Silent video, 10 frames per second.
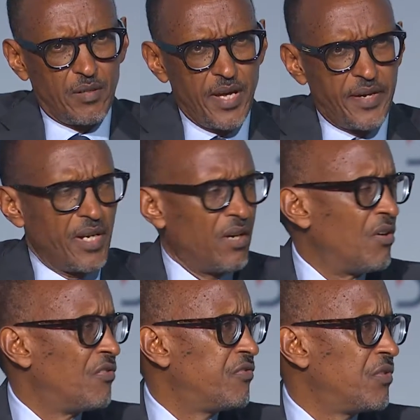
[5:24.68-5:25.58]
area
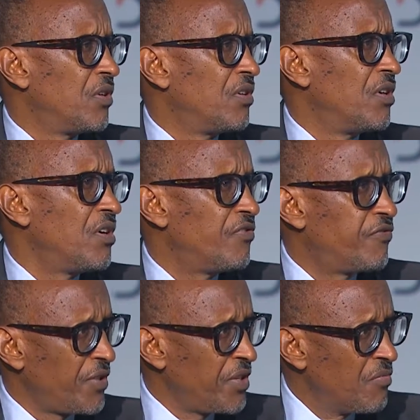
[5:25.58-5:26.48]
of
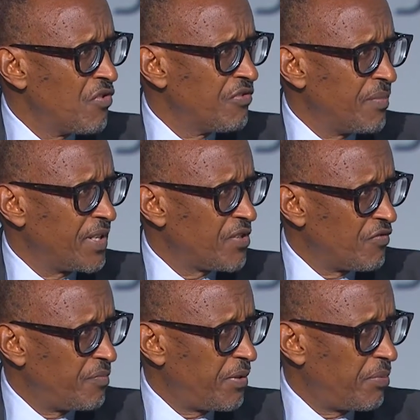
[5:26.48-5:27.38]
free movement
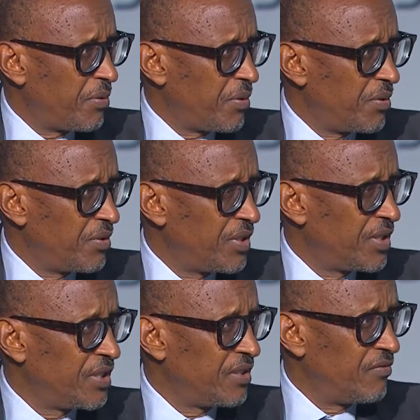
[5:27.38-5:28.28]
of people.
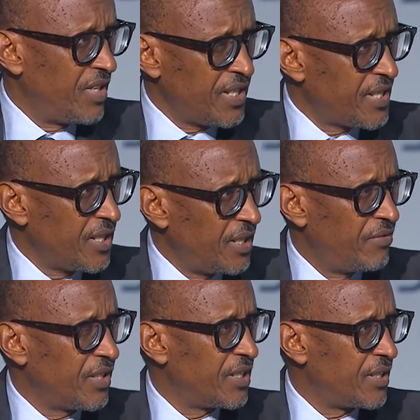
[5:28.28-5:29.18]
very
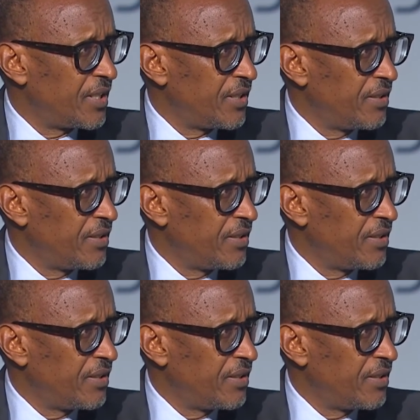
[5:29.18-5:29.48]
significantly.